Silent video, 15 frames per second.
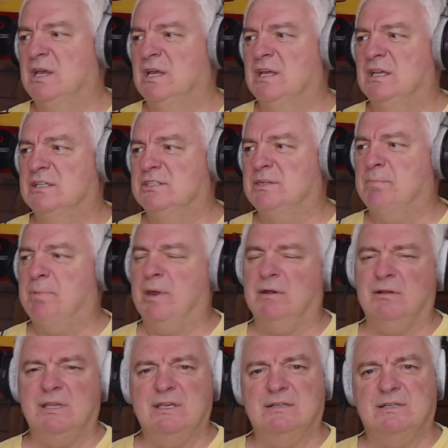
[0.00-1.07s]
she
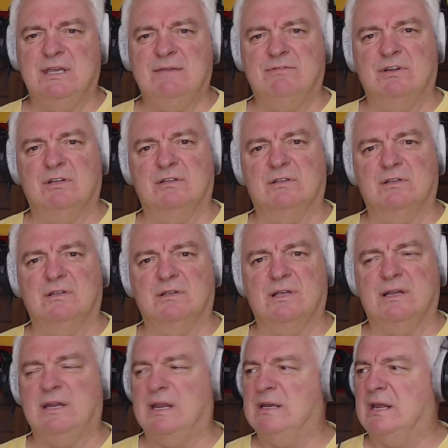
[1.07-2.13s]
barely even,
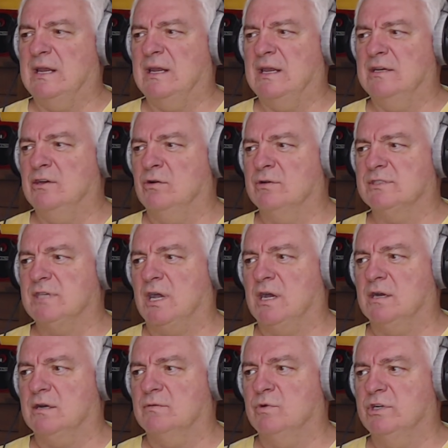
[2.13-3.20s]
and I know it's
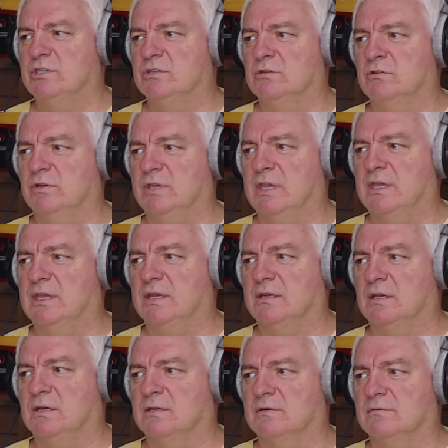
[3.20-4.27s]
hard when you're looking at
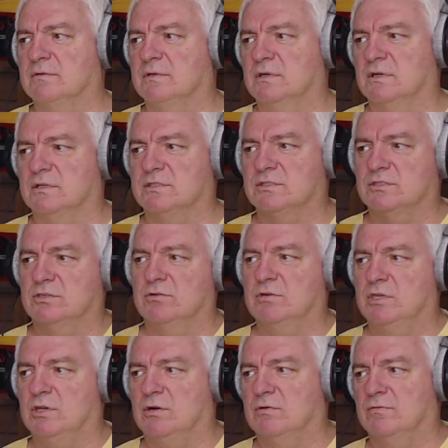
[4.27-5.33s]
a
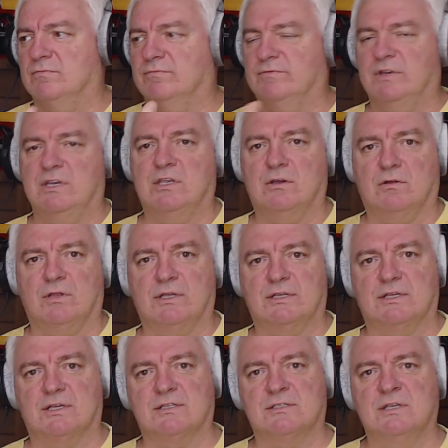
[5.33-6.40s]
studio video like
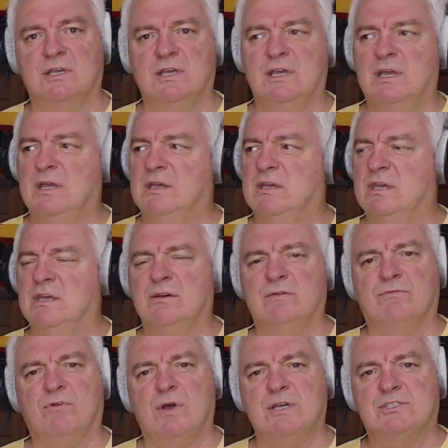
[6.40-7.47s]
this. In her
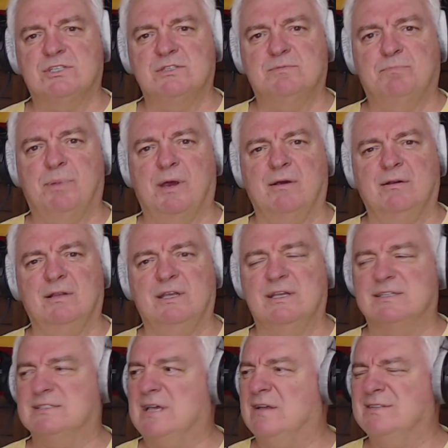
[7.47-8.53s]
voice,
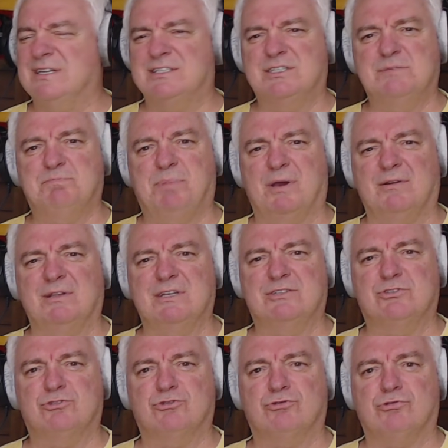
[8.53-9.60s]
it sounds like she's barely
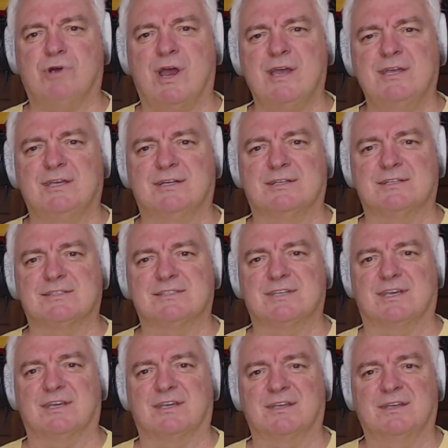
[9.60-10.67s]
trying to
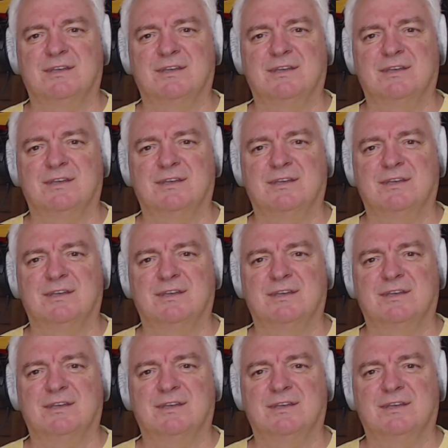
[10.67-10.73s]
sing.